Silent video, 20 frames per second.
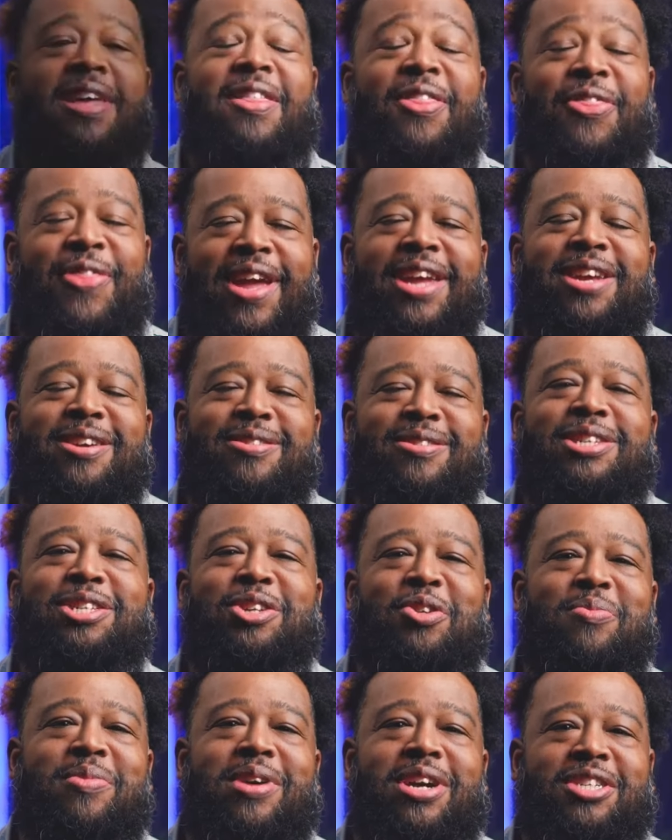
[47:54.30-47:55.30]
Thank you
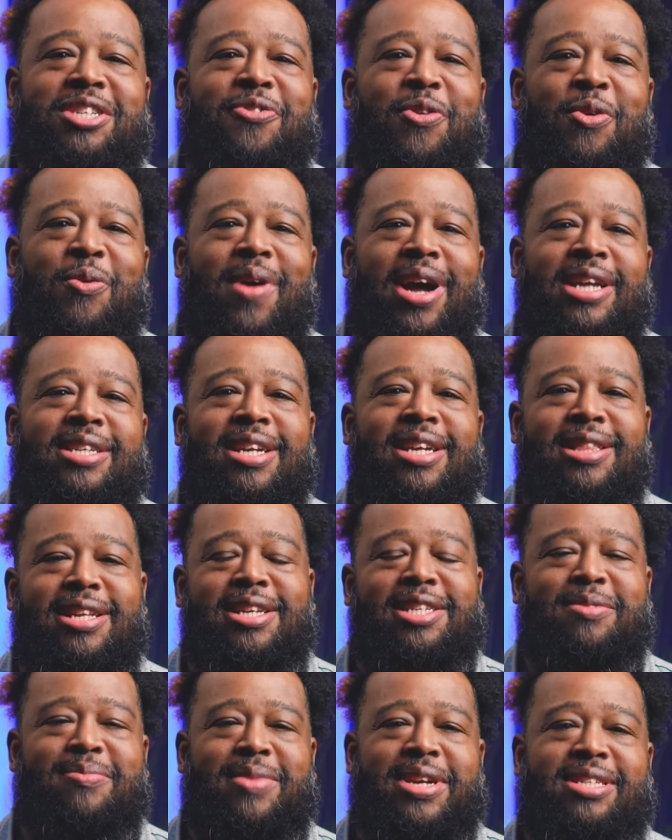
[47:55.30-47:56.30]
so much for watching
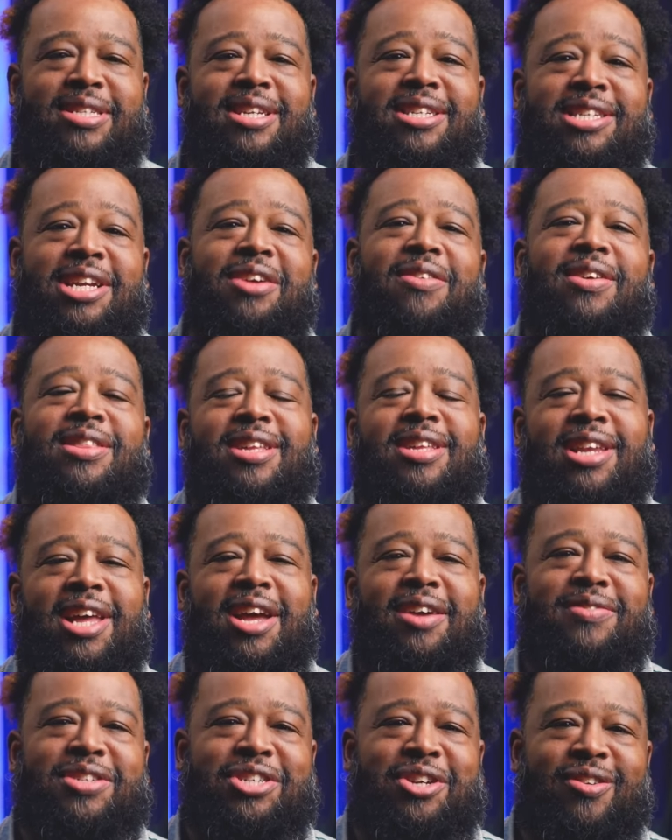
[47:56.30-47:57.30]
this message here at the
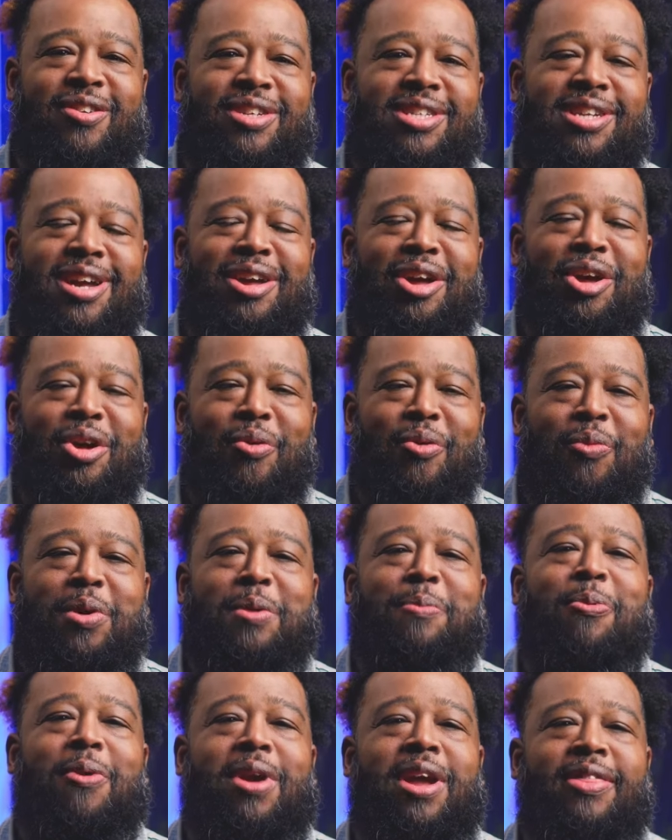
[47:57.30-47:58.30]
Life Church.
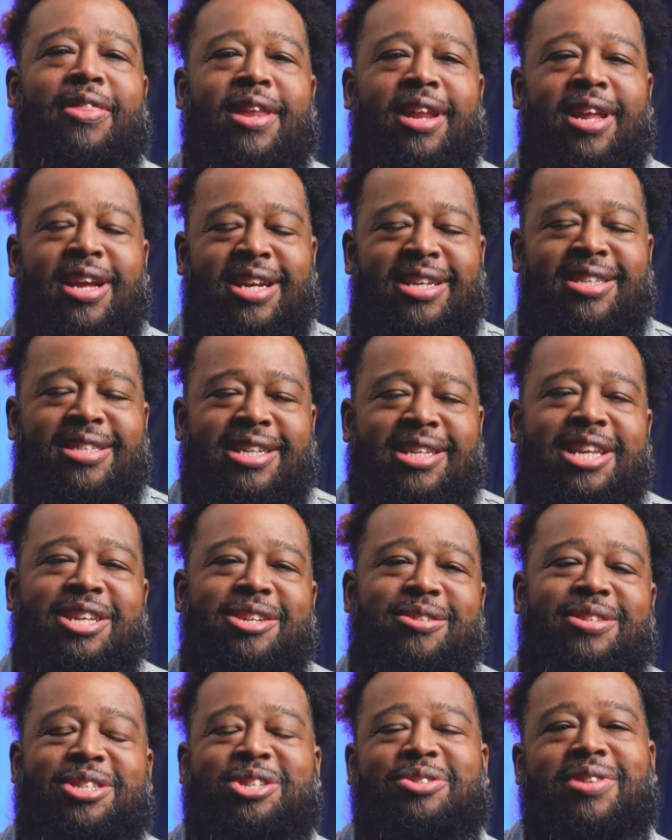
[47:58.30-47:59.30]
We pray that it
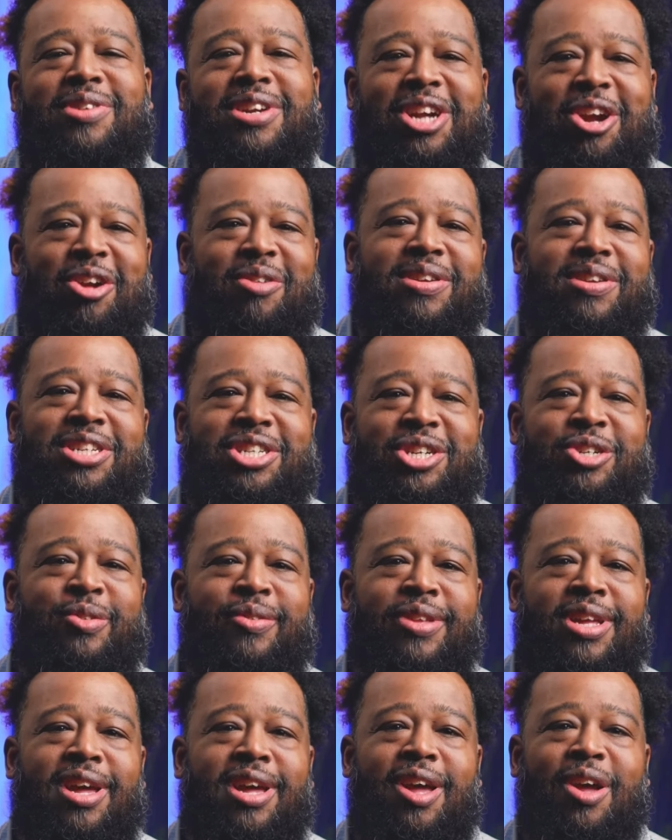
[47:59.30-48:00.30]
continues to encourage
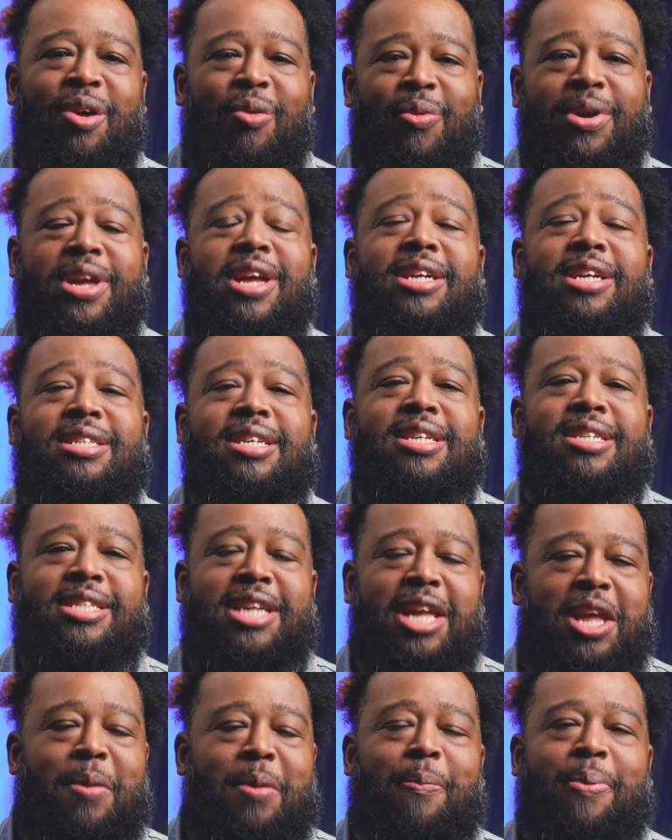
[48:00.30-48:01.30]
you. We exist
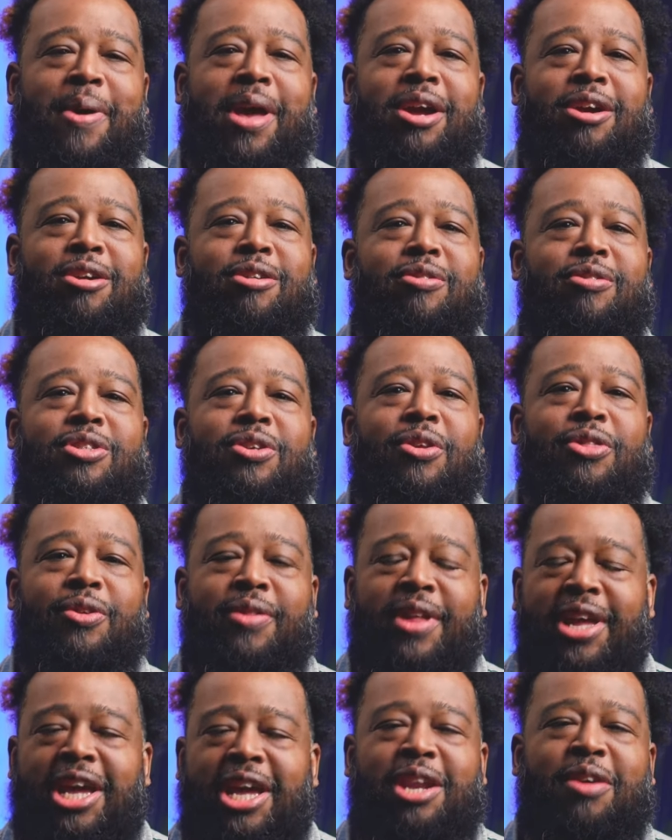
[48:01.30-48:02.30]
to impact culture through
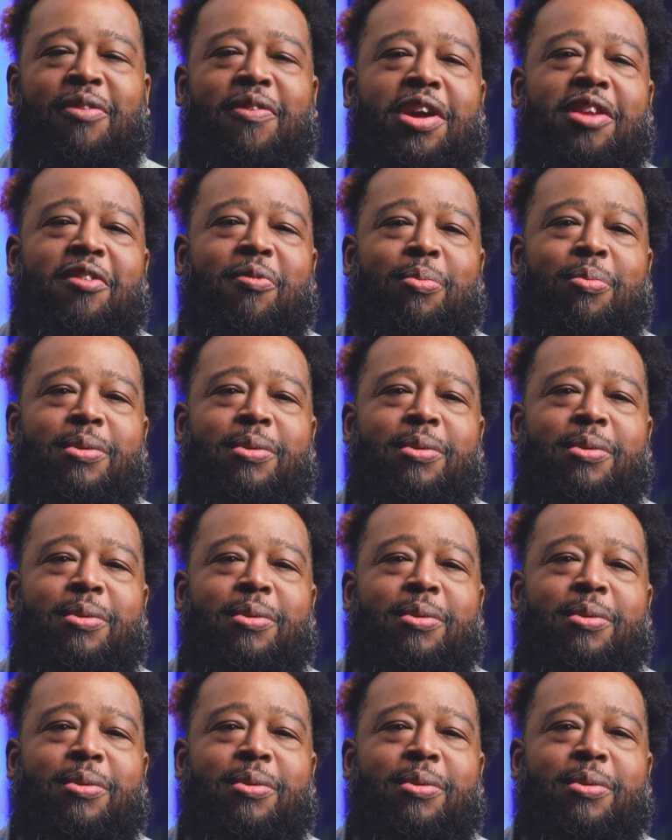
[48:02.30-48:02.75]
the innovative